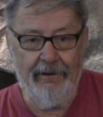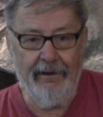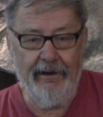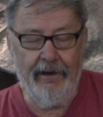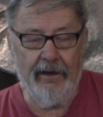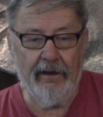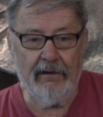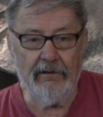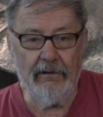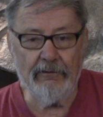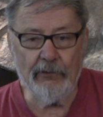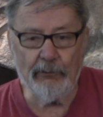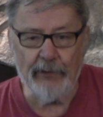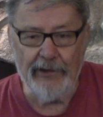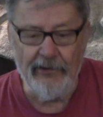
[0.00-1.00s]
And
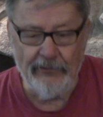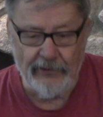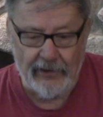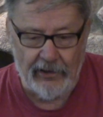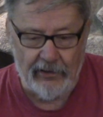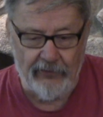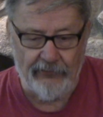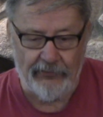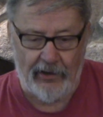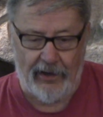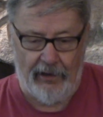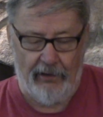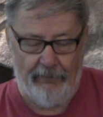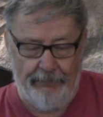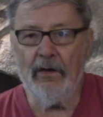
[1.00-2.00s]
the reason is
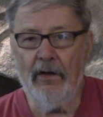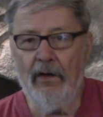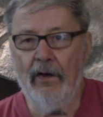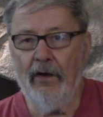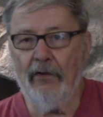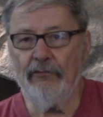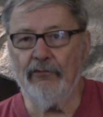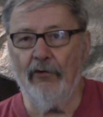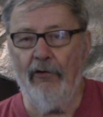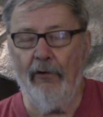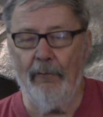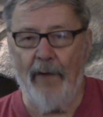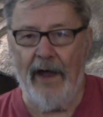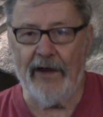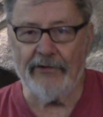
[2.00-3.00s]
two
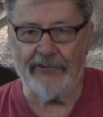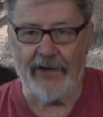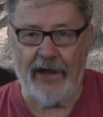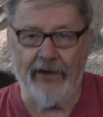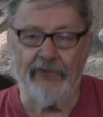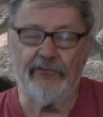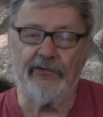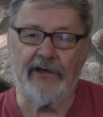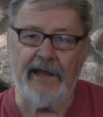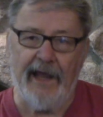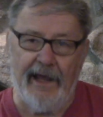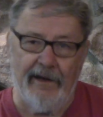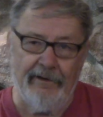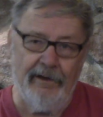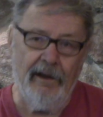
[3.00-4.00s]
of my sons,
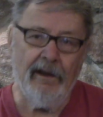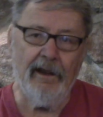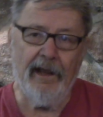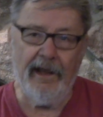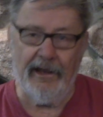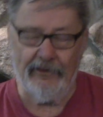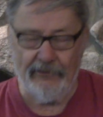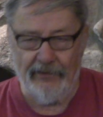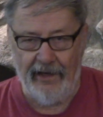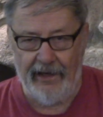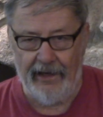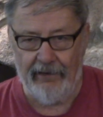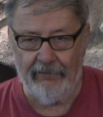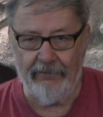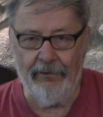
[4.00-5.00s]
Ken and
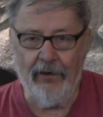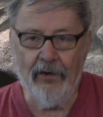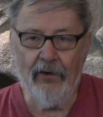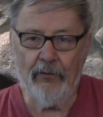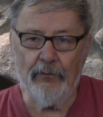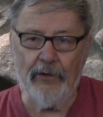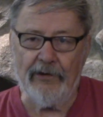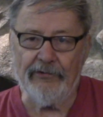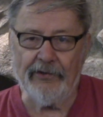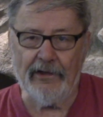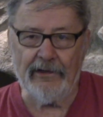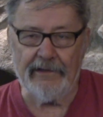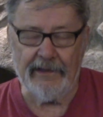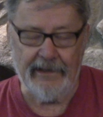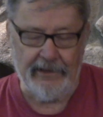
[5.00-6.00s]
Dave,
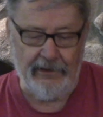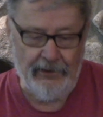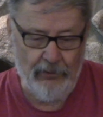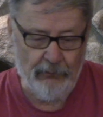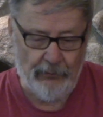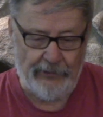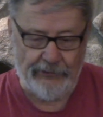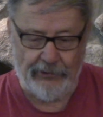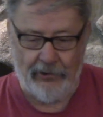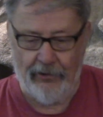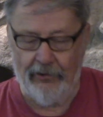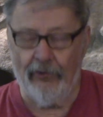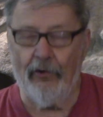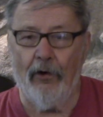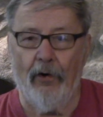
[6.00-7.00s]
recently
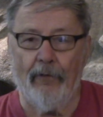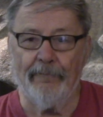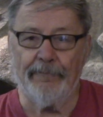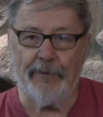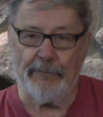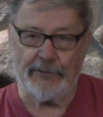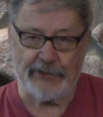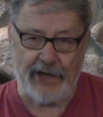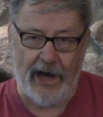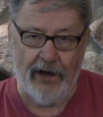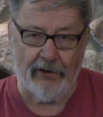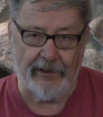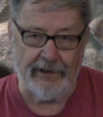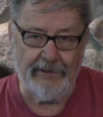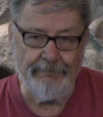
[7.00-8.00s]
returned home from
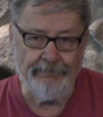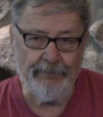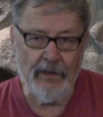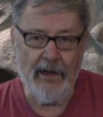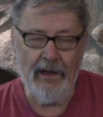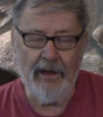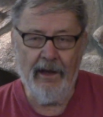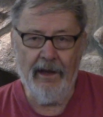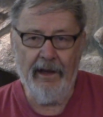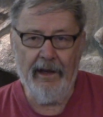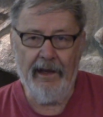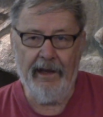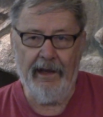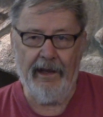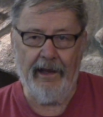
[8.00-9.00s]
scouting
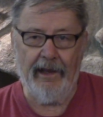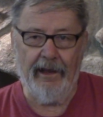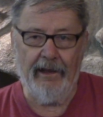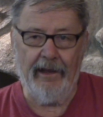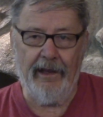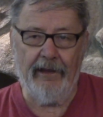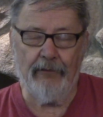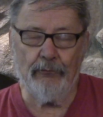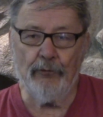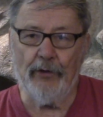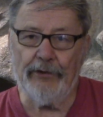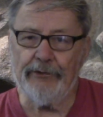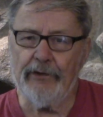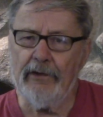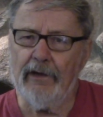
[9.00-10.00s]
and
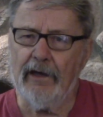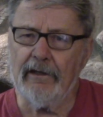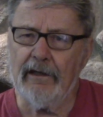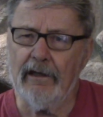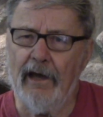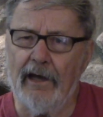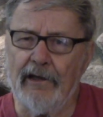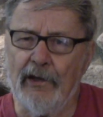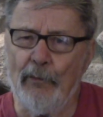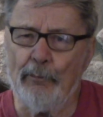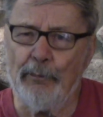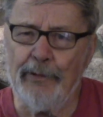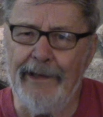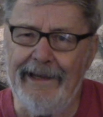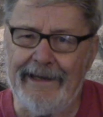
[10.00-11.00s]
with a
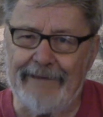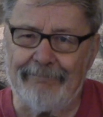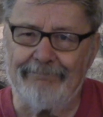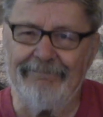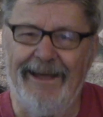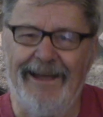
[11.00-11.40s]
complaint.